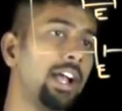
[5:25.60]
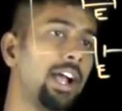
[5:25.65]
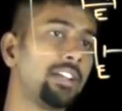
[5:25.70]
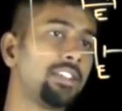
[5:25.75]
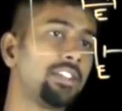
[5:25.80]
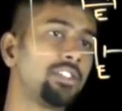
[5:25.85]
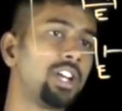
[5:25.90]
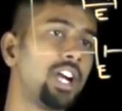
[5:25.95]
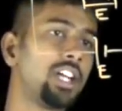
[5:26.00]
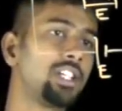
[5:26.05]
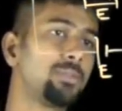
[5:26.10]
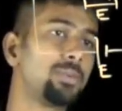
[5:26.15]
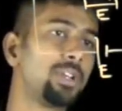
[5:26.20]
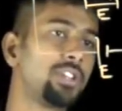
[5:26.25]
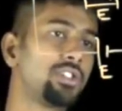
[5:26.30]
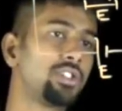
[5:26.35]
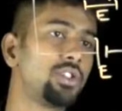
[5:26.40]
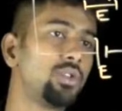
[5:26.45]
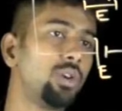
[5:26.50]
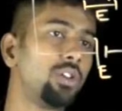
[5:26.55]
has a charge
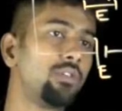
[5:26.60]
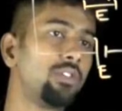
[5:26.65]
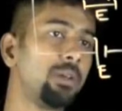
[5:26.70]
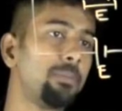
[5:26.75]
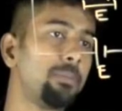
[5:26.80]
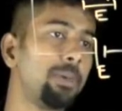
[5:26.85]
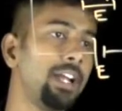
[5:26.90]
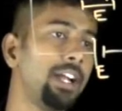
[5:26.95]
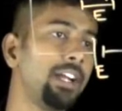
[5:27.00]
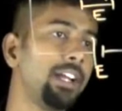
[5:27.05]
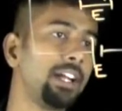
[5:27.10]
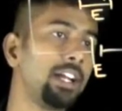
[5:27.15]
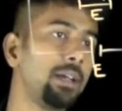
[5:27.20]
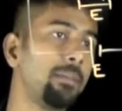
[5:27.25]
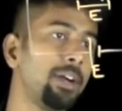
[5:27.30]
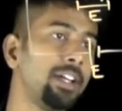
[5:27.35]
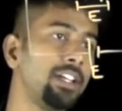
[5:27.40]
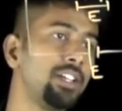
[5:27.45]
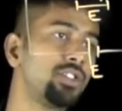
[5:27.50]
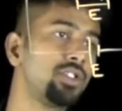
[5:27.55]
plus Q on one plate and a
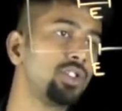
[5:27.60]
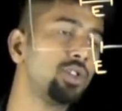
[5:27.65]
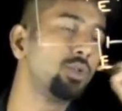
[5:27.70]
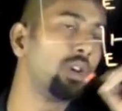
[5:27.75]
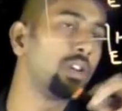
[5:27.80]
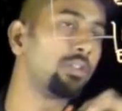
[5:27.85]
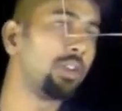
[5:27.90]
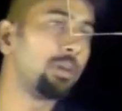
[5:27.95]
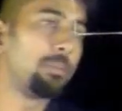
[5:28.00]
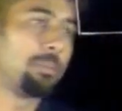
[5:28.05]
minus Q on